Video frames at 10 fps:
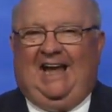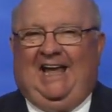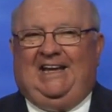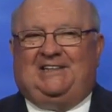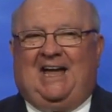
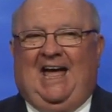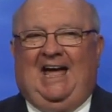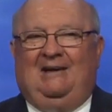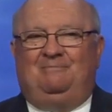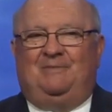
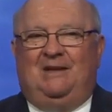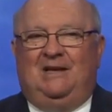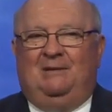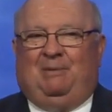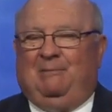anytime
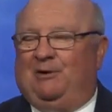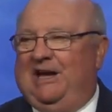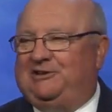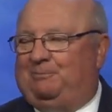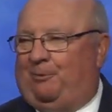people get to